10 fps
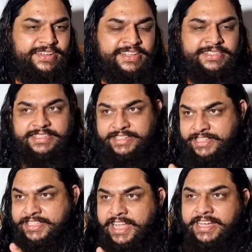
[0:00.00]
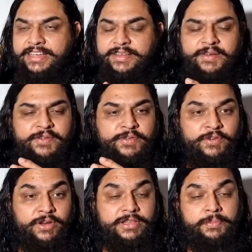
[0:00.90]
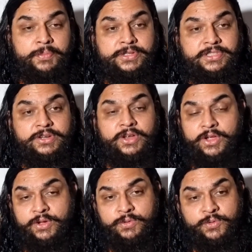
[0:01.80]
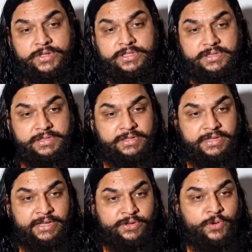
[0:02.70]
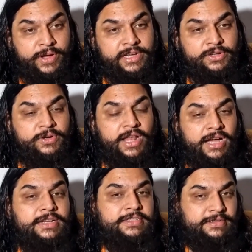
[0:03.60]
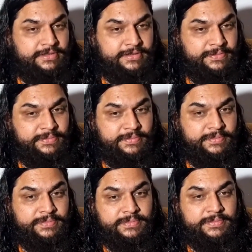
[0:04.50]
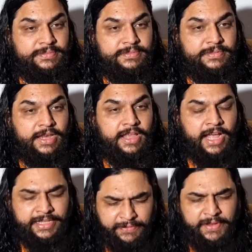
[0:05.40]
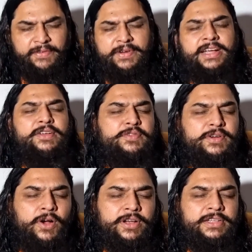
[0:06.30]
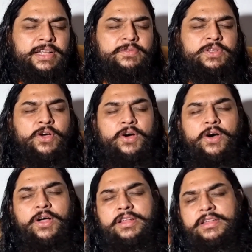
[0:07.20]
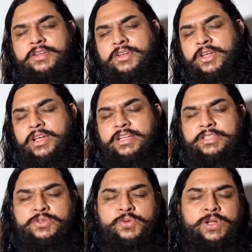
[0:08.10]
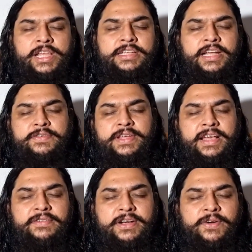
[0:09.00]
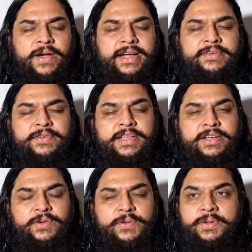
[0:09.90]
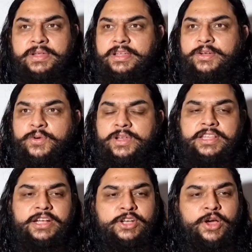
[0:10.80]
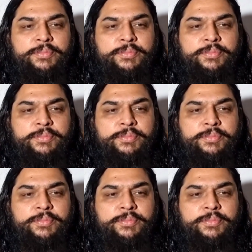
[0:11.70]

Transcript: is designed for the person who is going into darkness. I think we have kind of forgotten that with all the schooling that we have acquired, where only the